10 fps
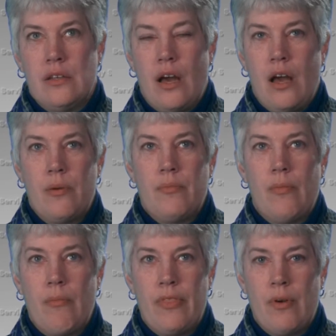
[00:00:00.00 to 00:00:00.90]

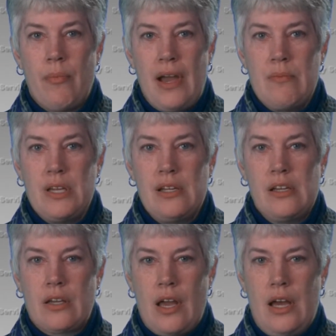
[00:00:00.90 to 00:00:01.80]
The
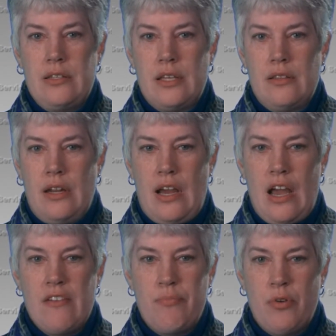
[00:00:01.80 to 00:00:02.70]
MyMedia content that
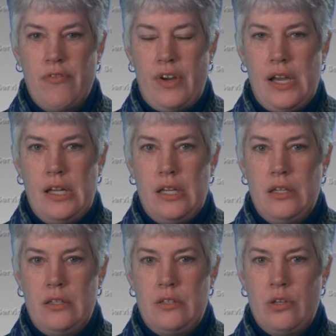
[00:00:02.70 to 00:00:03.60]
I've
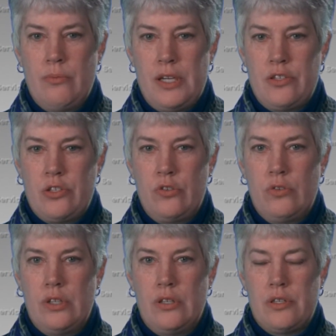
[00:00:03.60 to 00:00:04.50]
provided to my
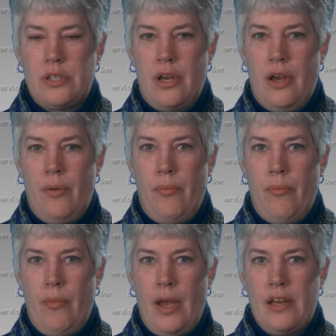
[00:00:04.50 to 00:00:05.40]
students
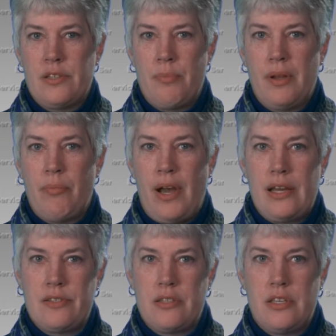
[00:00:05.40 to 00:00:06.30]
has been
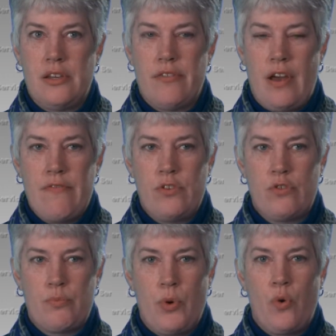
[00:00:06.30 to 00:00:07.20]
positive. I've
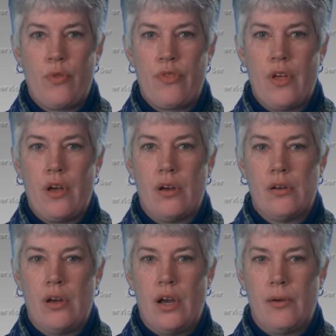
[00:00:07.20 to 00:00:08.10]
used both
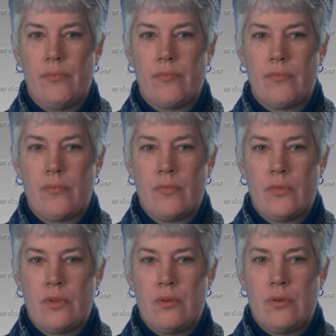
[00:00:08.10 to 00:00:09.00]
the
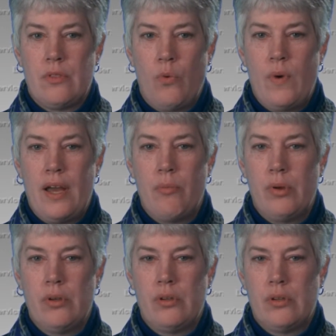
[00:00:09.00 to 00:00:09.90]

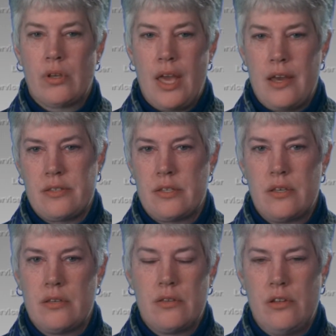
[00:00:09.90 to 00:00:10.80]

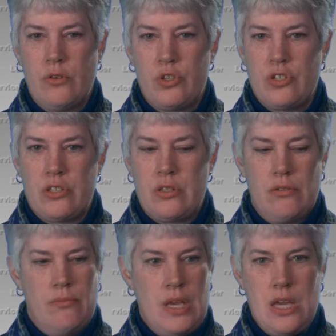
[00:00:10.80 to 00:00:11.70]
webcasting, you know, just
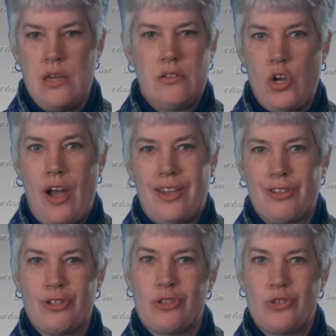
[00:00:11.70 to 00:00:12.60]
me
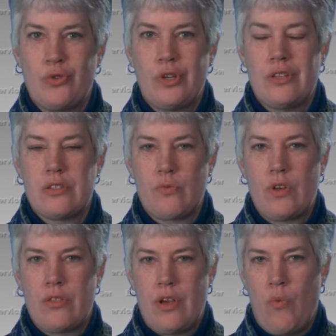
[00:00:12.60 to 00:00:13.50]
talking to students
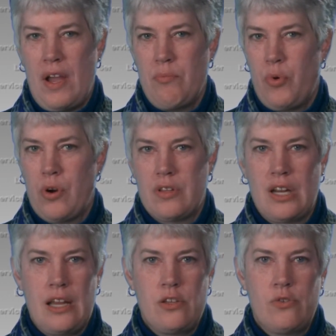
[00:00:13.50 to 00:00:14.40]
with a whiteboard
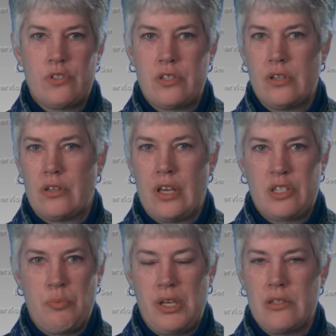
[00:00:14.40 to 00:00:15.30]
that I use to
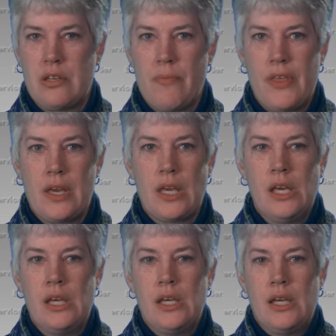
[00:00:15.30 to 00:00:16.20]
explain something,
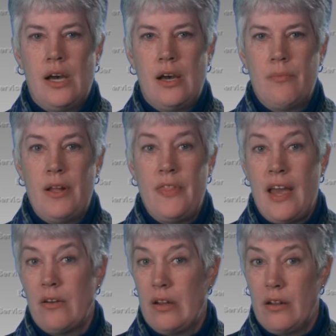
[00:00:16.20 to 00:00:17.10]
and
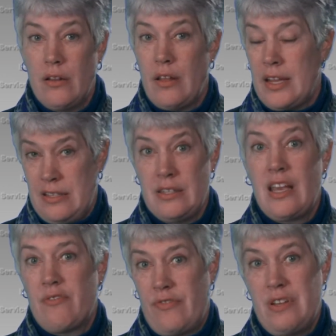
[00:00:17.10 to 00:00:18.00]
that I did
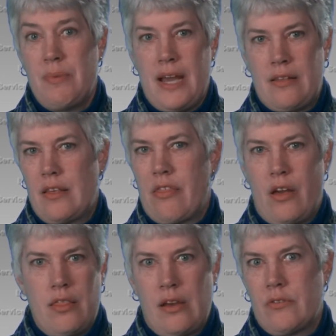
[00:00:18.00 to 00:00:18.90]
get feedback. They
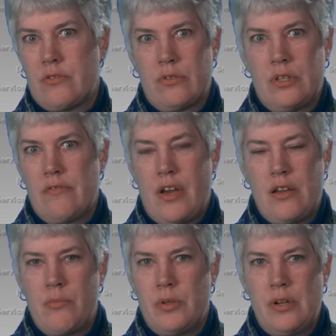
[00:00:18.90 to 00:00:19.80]
thought that was really
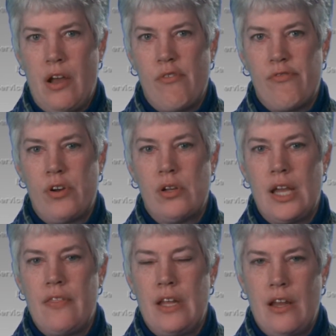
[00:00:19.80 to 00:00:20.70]
valuable and helpful.
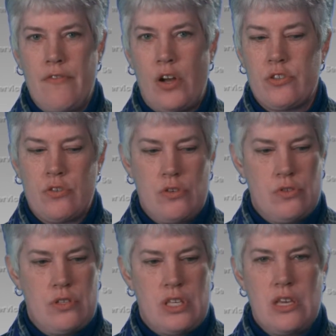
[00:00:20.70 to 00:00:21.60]
And then I've also
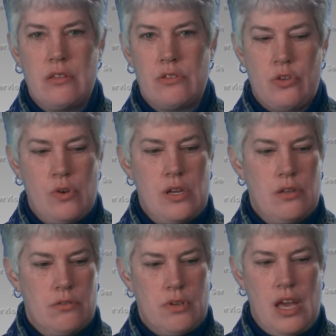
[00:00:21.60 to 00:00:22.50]
used a
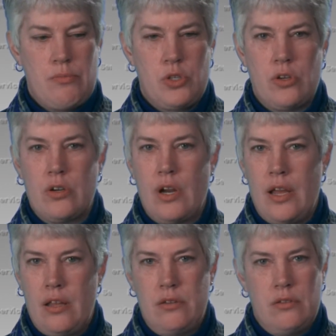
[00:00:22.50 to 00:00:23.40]
screen capture
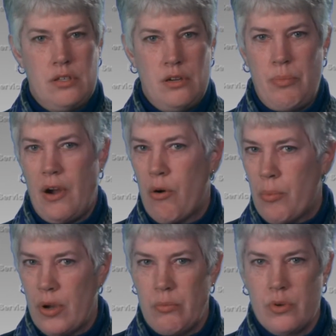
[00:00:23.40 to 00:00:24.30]
and done a
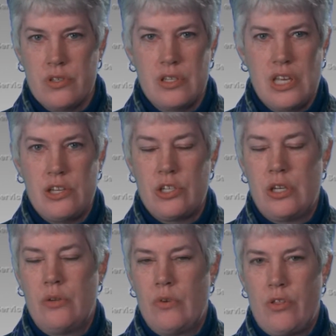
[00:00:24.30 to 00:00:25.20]
PowerPoint
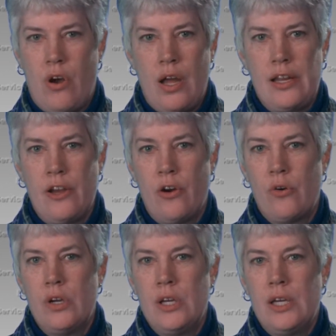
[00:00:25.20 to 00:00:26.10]
presentation with
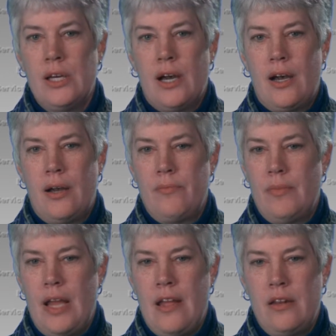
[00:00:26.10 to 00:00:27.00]
audio.
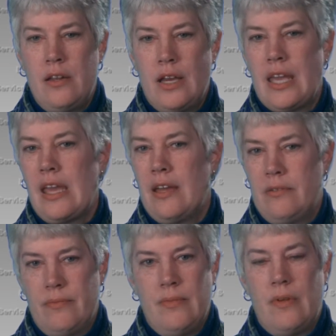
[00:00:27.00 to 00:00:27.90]
And
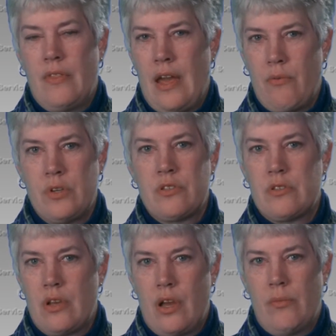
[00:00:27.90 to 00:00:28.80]
again, that
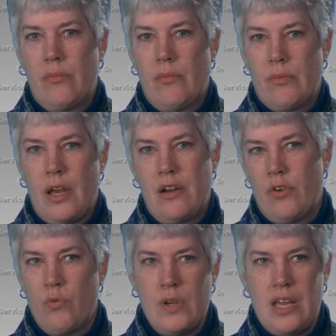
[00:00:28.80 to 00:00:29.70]
was kind
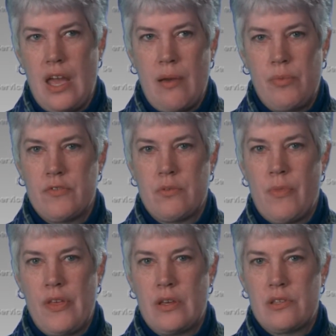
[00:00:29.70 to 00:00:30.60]
of a recap of
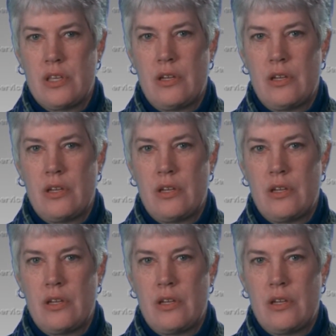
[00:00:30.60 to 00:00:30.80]
some things.